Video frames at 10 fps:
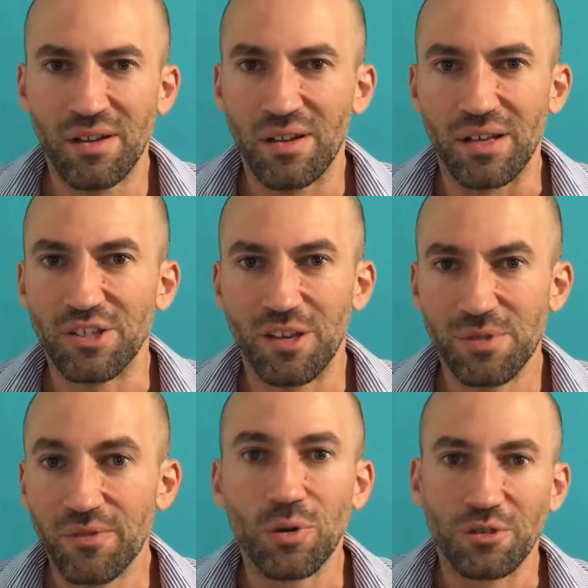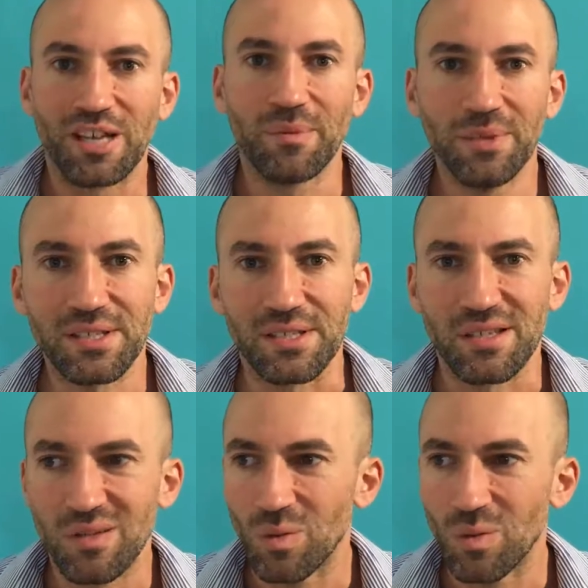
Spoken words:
in terms of your type of business?